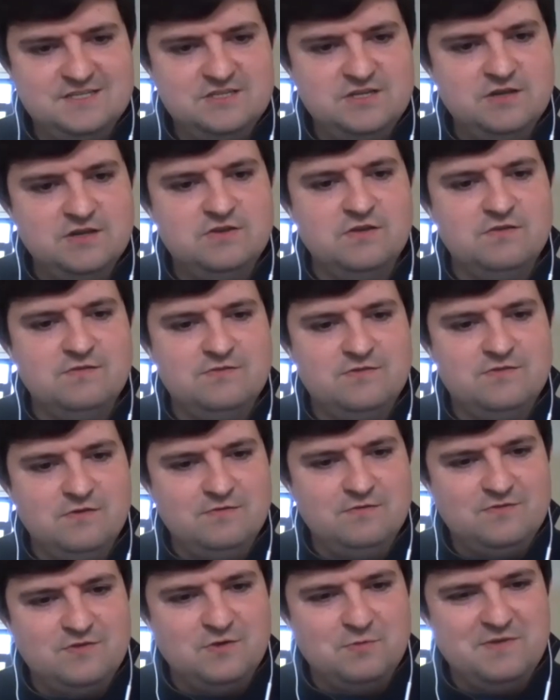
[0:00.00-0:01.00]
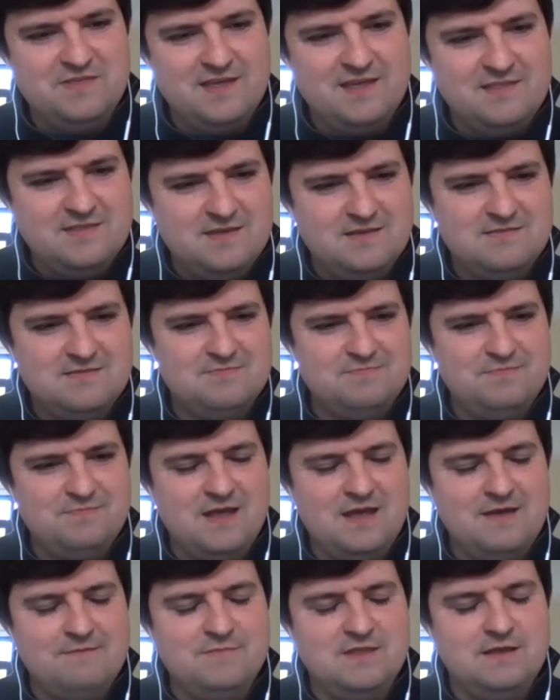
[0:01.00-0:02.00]
Do we think that
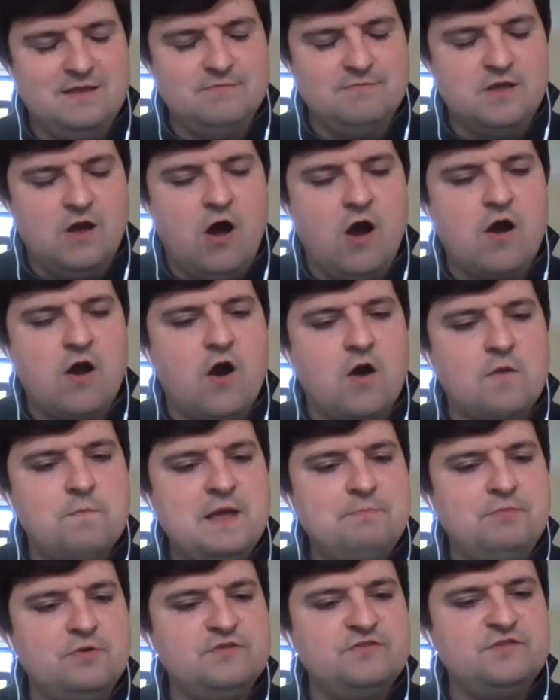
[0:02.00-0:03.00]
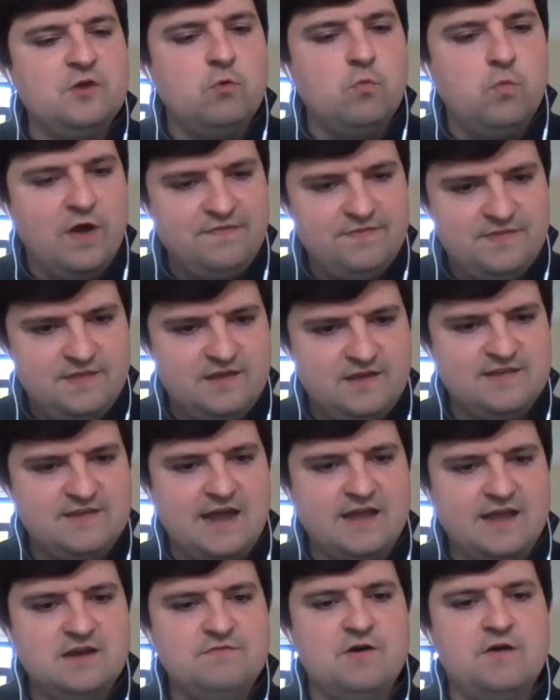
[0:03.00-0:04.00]
are people still with the
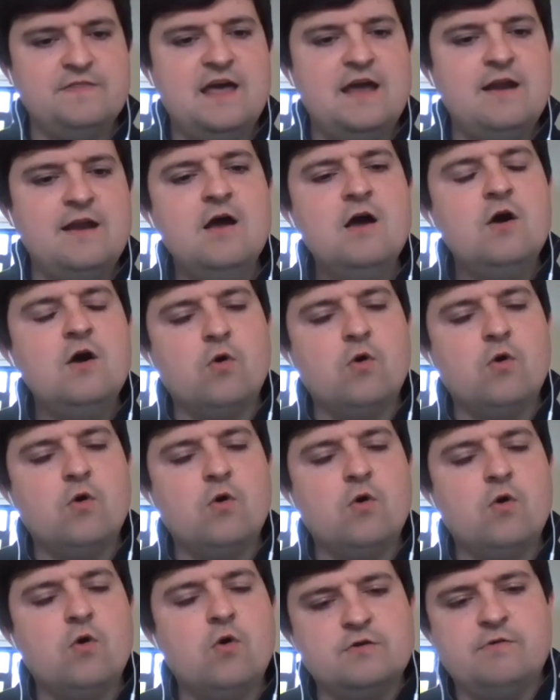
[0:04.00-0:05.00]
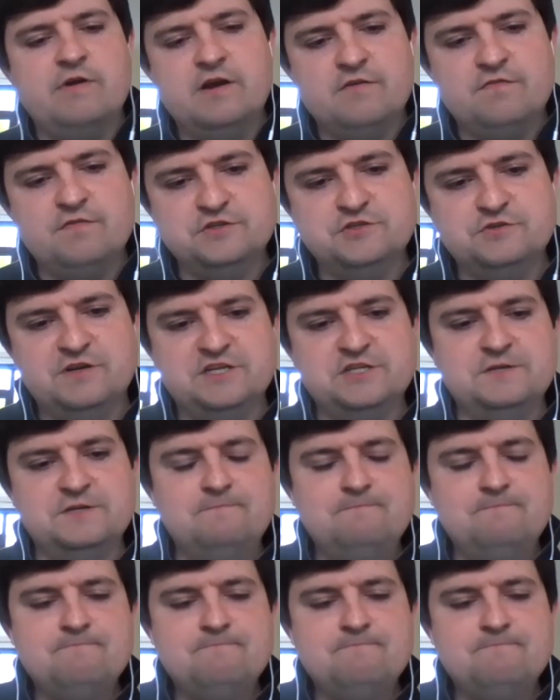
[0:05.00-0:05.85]
executive on that, or is there greater frustration?